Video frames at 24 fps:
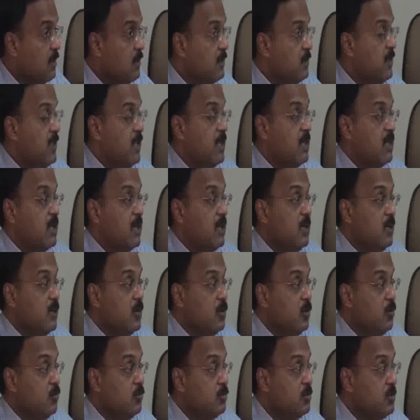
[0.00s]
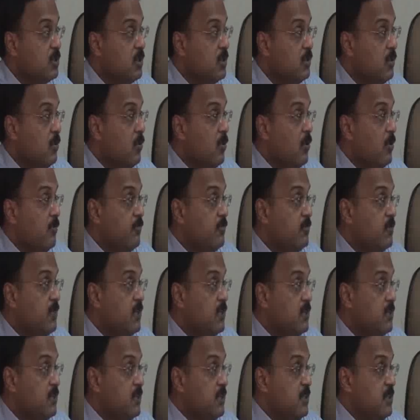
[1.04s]
the conclusion of the
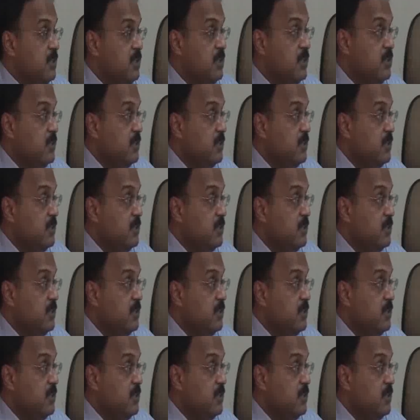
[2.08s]
treaty.